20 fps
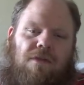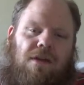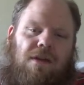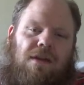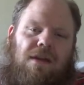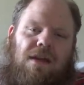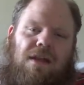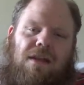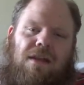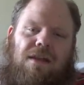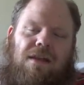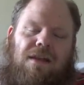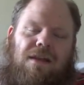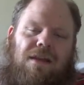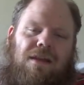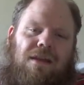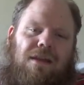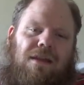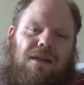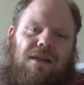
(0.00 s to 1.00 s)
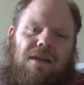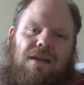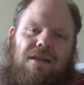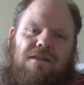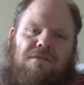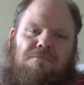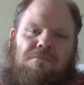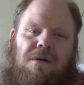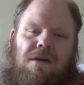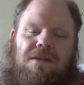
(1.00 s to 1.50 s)
And
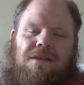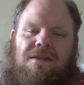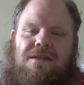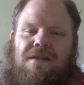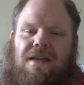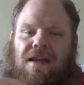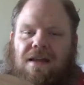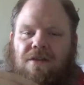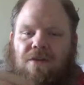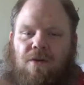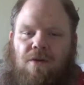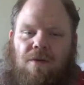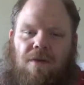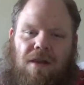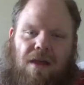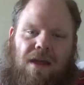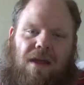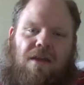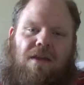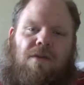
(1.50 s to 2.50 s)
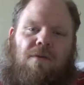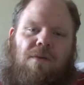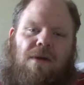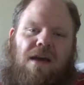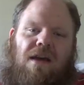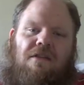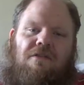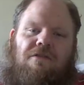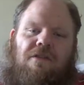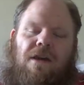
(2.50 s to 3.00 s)
as much as I do like
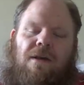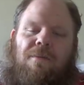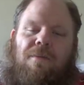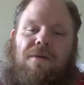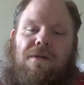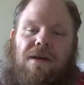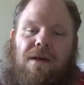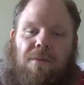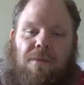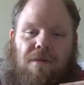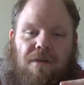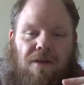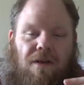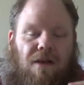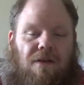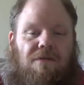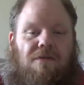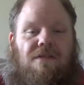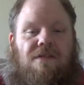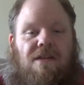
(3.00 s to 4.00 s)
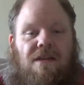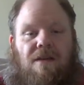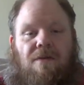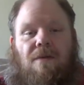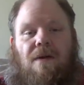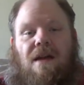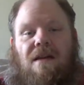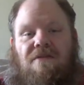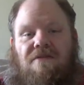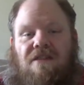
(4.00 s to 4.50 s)
Uriah Faber, and I would love to see
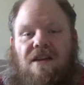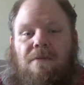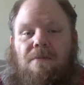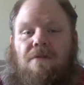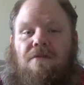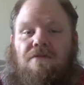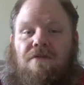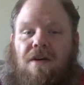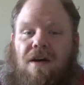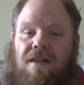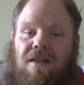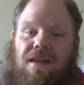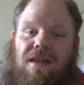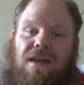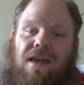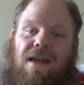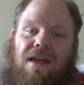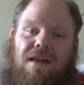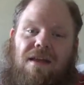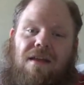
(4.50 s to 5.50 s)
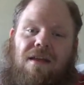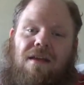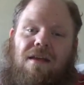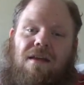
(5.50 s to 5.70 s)
Uriah Faber finally get